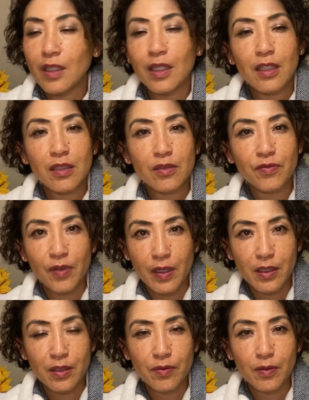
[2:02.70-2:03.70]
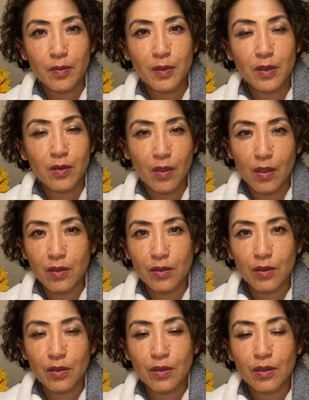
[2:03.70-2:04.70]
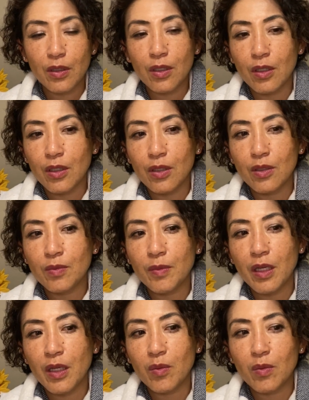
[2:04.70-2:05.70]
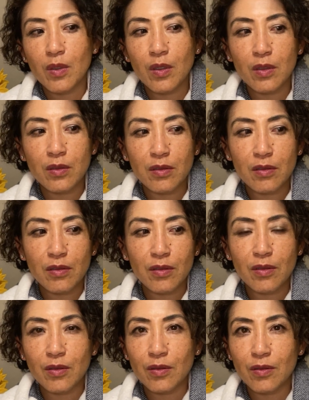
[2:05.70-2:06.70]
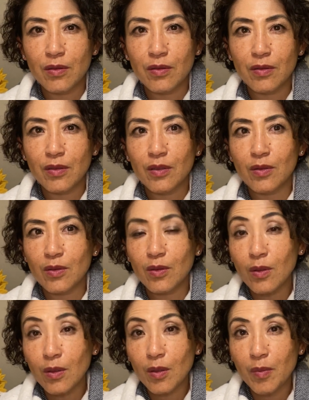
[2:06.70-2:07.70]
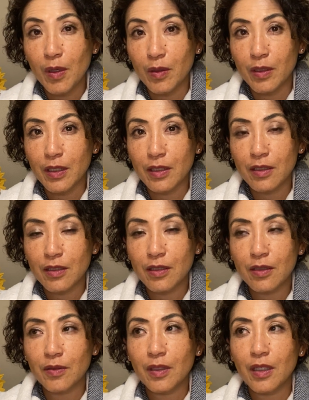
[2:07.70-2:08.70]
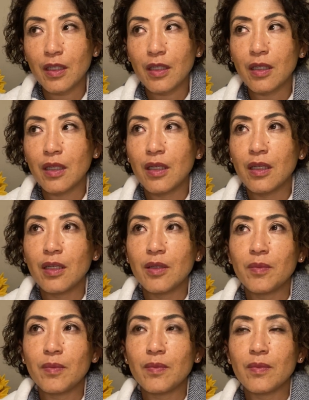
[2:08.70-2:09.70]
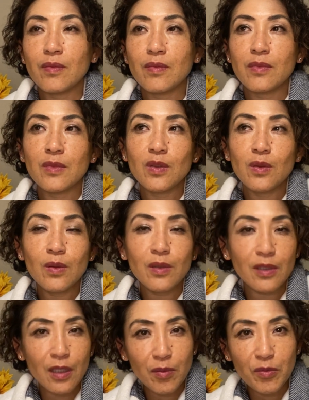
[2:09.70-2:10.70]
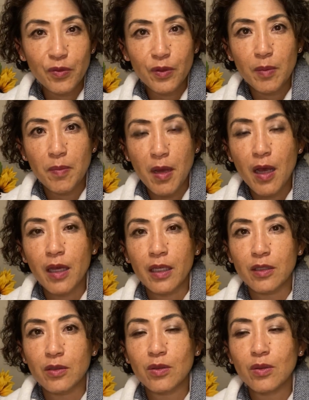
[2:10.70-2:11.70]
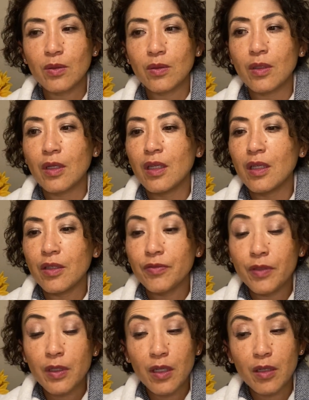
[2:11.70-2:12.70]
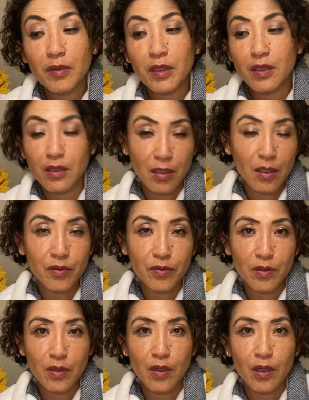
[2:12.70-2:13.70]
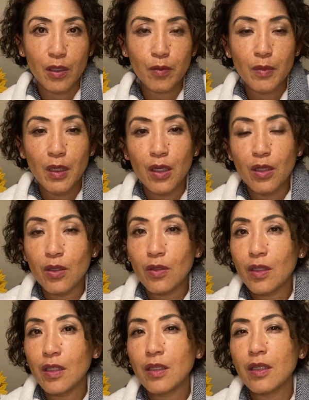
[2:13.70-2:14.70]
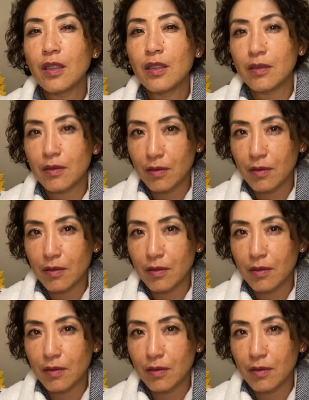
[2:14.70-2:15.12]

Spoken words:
get advice from the doctor. You might want to talk about it, right? So same for the mind too. If you're having a tough time, you can get